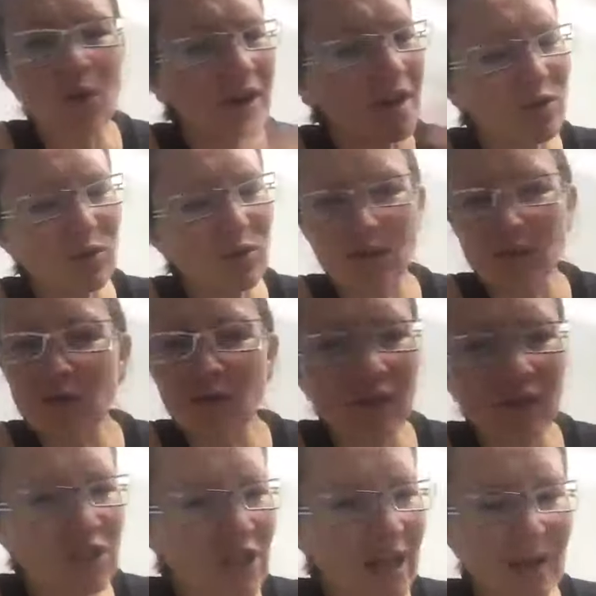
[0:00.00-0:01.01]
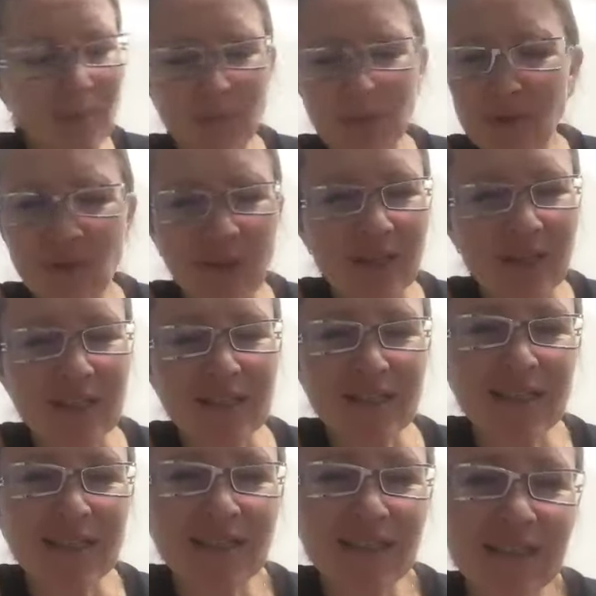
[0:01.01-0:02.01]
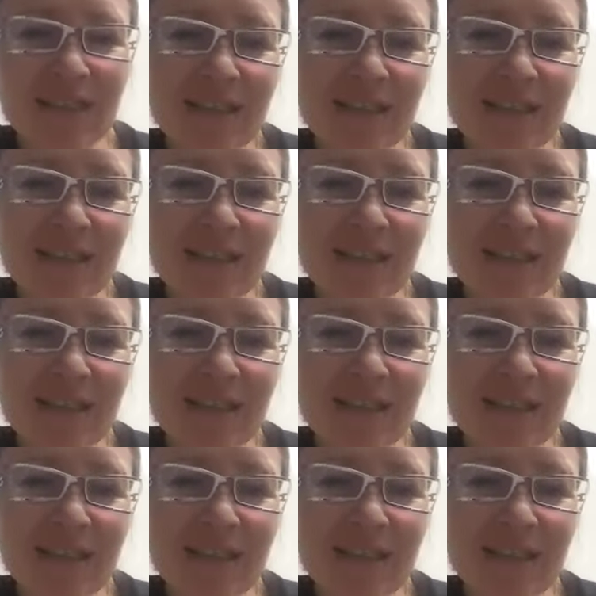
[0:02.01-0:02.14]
way. You can jump into anything.